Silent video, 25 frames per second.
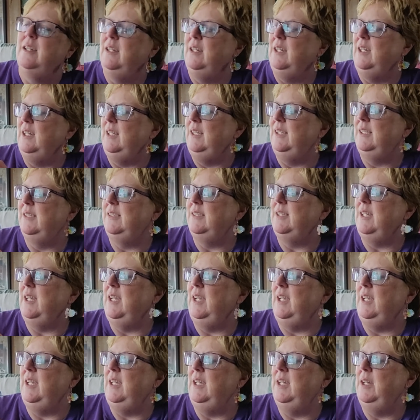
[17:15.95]
And it's
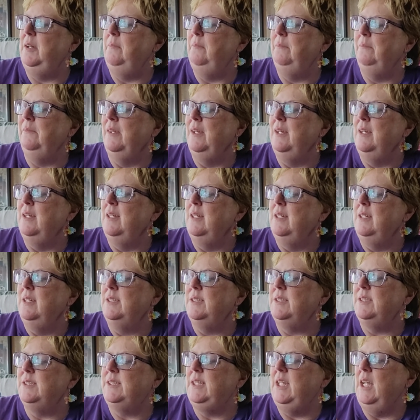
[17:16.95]
a
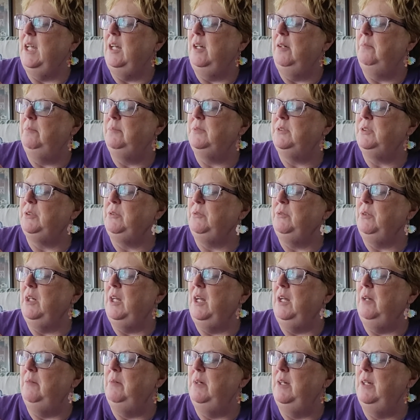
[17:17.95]
scalp
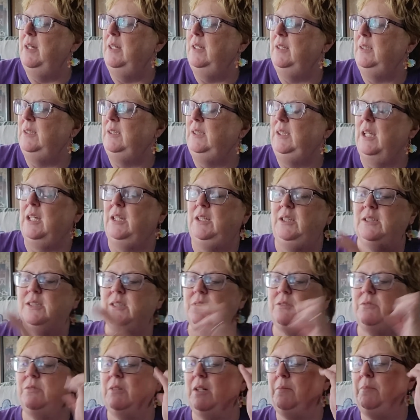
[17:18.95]
scrub. Now you
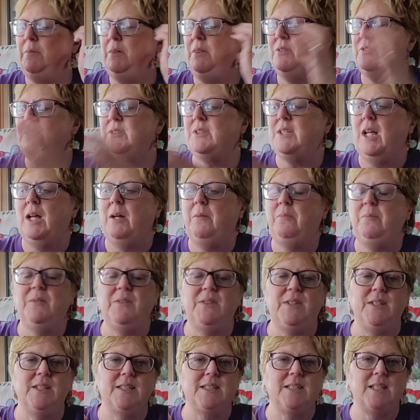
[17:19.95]
scrub your scalp
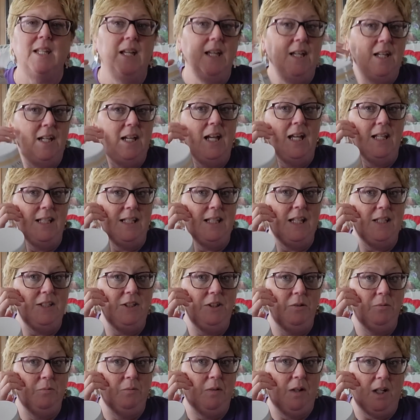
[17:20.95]
with this, and then
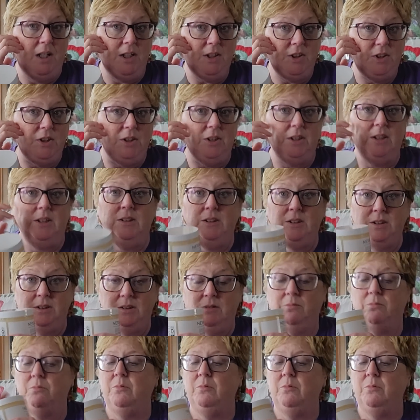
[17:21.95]
you wash and